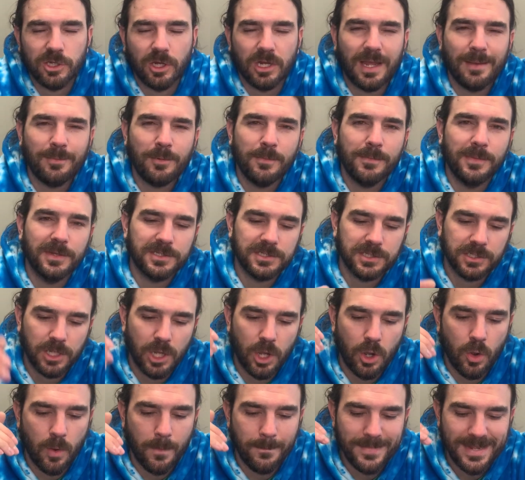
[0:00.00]
So a couple of months
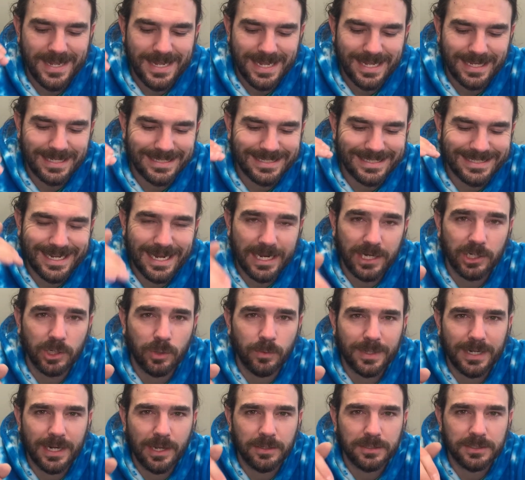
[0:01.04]
ago, me and
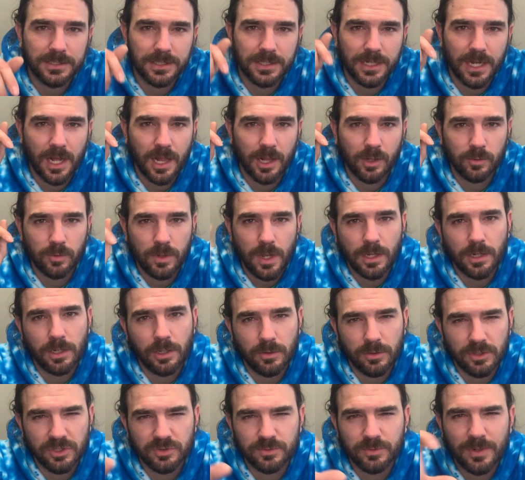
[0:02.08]
Xander went out to
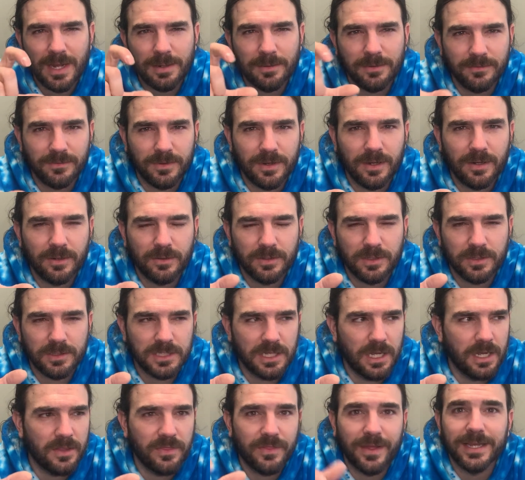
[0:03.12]
Colorado. It was right around
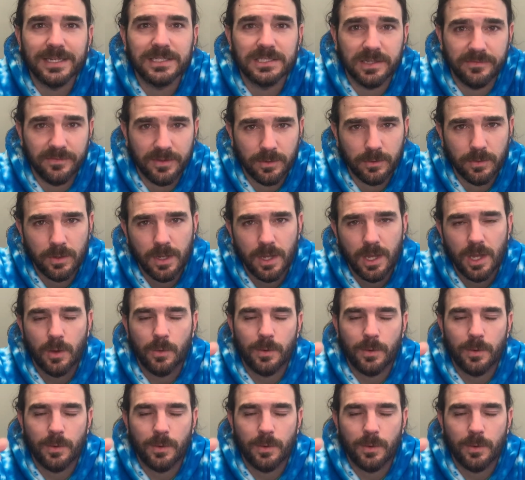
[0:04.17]
Thanksgiving.